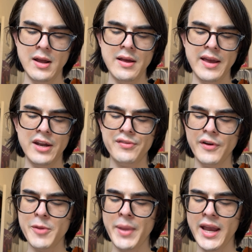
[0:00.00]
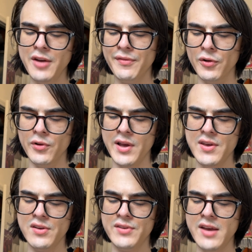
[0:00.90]
It is very painful in
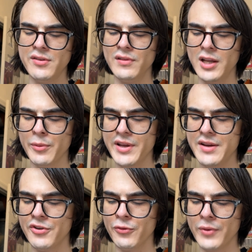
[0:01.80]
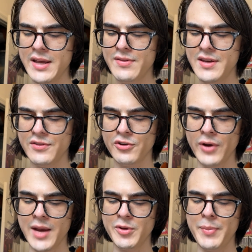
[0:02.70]
these days of liberty to read these
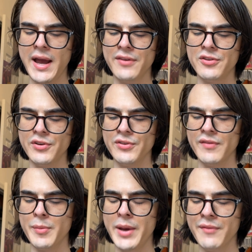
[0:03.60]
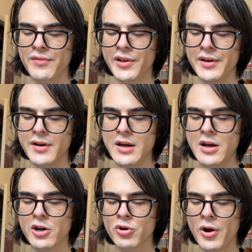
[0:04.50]
cramped passages of the pamphlet,
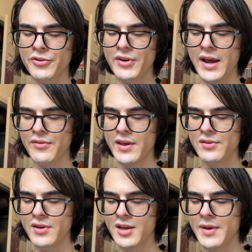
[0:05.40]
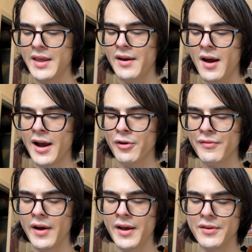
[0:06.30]
crushed as they seem in an iron
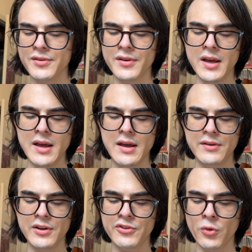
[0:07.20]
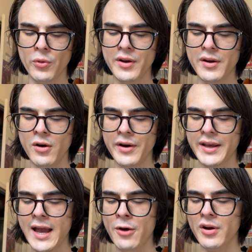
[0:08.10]
vise, distorted on
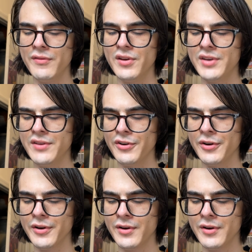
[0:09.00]
account of the censor,